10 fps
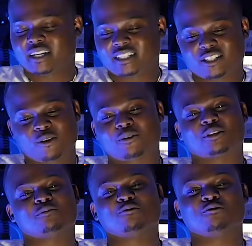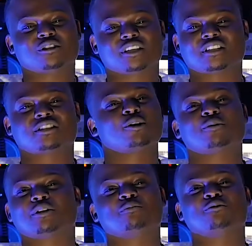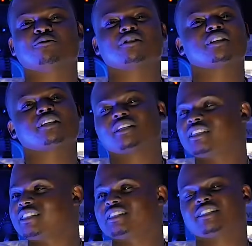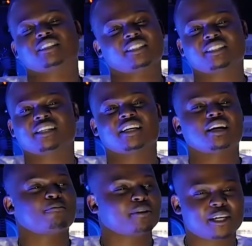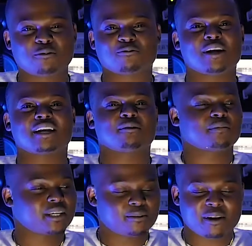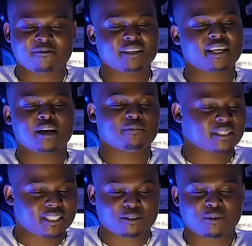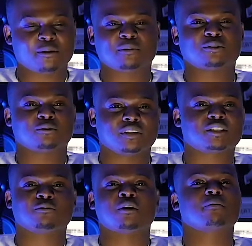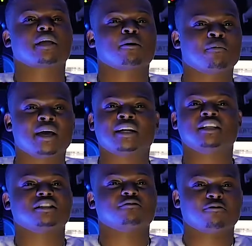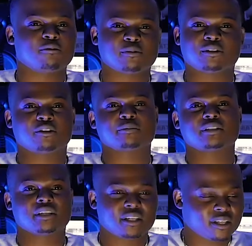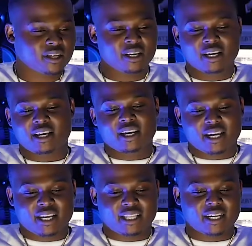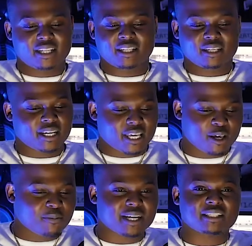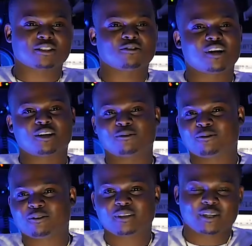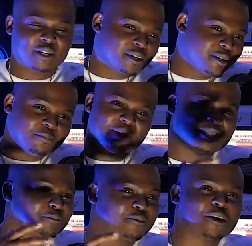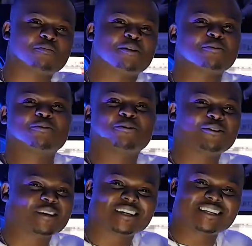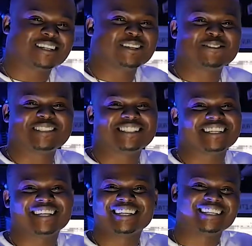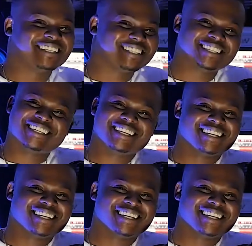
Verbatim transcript: Stuck with the music, stuck with the music, and I just say, I'm gonna keep writing, I'm gonna keep every day, I'm, this is what I'm gonna do, this is where I'm gonna get my energy from, you know what I'm saying? And then I came back to Toronto, met some great people, you know what I'm saying?